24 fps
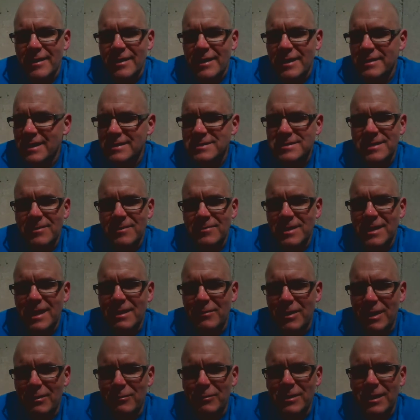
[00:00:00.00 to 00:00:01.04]
That's something
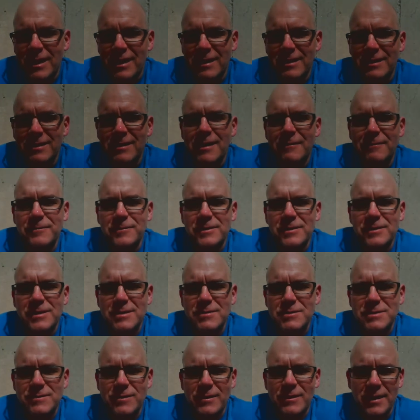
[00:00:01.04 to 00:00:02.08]
I would love to
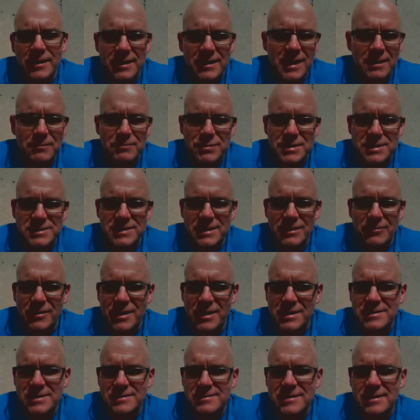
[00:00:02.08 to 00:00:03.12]
use for like an NPC
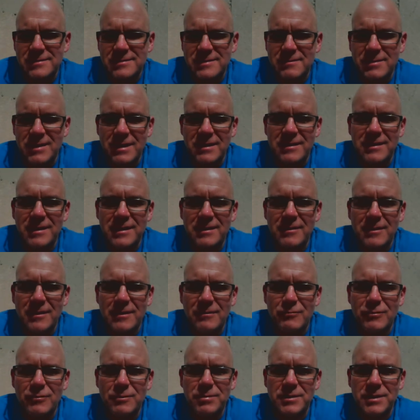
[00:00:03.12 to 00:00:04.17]
race. That's not something I think
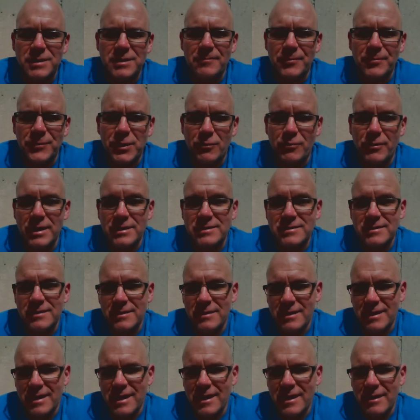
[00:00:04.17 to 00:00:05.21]
would be great to
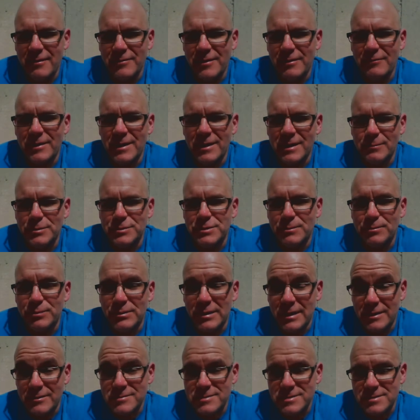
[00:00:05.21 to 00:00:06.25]
have available to
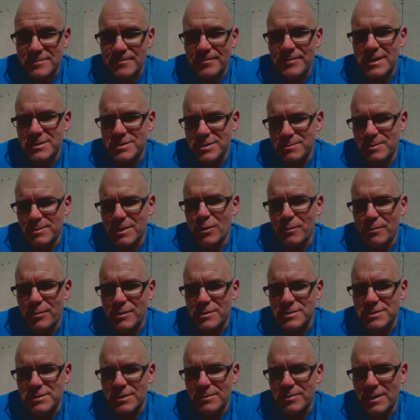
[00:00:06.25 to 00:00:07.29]
players. That's just my own
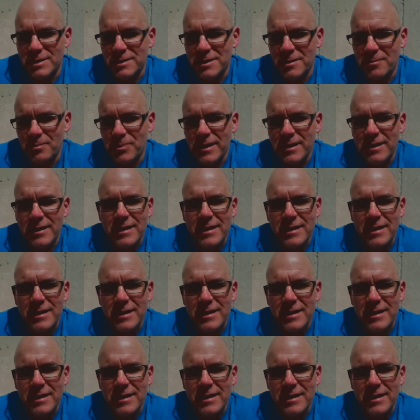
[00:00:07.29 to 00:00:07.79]
personal opinion.